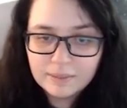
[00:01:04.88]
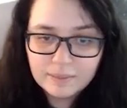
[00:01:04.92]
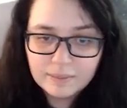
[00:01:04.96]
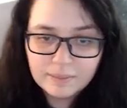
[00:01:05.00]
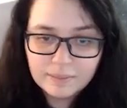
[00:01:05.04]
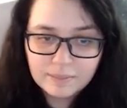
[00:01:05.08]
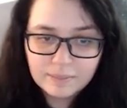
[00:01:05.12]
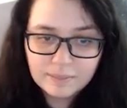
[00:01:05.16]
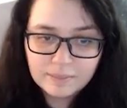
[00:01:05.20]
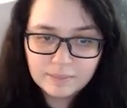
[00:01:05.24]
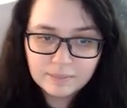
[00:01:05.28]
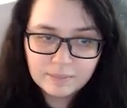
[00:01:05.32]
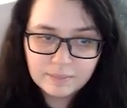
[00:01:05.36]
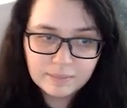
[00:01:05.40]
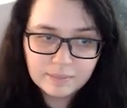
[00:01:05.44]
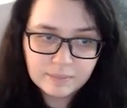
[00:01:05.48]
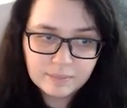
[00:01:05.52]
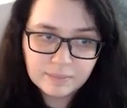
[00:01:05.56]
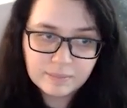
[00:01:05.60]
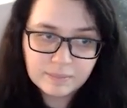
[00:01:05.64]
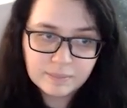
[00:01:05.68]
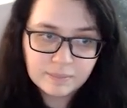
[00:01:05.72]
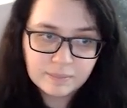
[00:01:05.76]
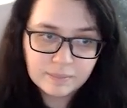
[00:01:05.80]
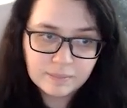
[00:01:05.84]

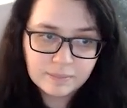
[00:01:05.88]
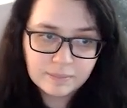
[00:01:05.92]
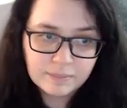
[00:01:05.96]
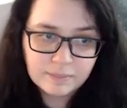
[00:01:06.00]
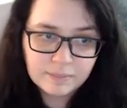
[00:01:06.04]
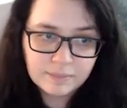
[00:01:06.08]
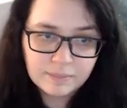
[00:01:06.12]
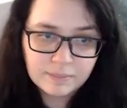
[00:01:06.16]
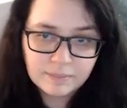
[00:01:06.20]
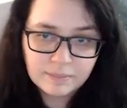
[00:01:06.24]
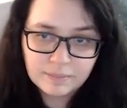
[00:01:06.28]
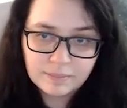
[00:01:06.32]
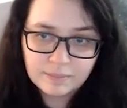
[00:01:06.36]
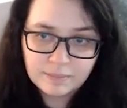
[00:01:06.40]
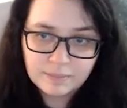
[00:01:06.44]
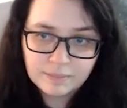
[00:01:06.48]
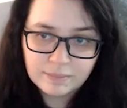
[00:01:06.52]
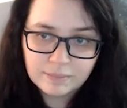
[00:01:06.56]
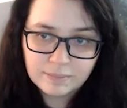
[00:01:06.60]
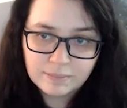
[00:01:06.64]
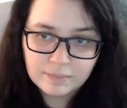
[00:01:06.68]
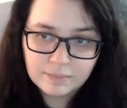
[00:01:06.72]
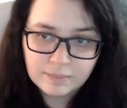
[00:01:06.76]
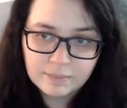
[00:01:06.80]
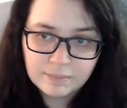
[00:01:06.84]

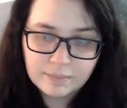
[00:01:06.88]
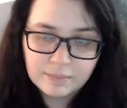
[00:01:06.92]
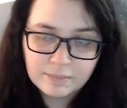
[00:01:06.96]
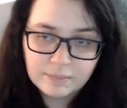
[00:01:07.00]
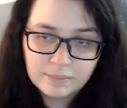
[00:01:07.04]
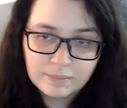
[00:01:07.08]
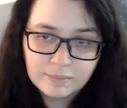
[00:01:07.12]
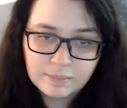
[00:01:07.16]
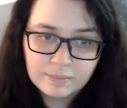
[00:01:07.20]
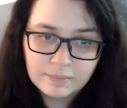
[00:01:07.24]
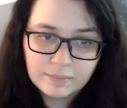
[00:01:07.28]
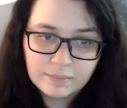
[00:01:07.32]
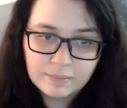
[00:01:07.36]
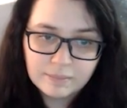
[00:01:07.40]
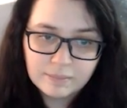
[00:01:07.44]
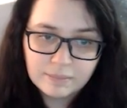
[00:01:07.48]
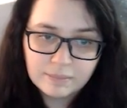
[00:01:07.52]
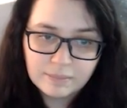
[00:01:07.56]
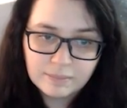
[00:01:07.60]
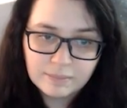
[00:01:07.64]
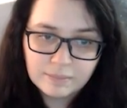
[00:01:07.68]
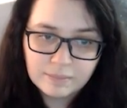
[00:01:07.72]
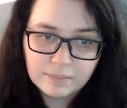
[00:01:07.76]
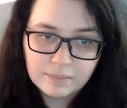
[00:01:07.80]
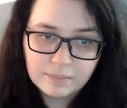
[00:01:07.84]

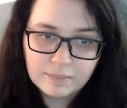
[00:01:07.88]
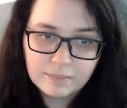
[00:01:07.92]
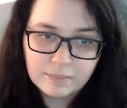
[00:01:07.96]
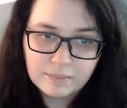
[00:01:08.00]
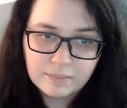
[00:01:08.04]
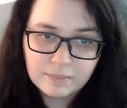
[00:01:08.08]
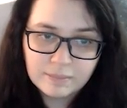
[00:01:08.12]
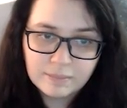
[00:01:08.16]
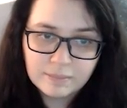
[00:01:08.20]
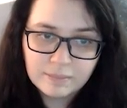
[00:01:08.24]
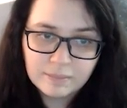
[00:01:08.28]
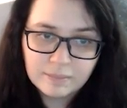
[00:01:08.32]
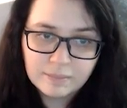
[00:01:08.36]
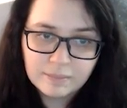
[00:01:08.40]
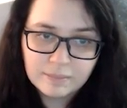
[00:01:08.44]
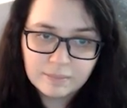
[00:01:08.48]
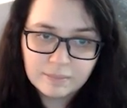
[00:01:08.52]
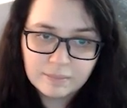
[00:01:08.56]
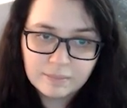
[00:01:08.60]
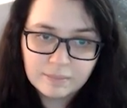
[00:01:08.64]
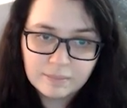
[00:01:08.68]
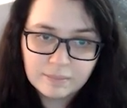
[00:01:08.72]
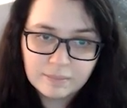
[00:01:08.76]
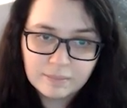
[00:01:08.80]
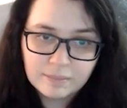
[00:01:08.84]
(silent)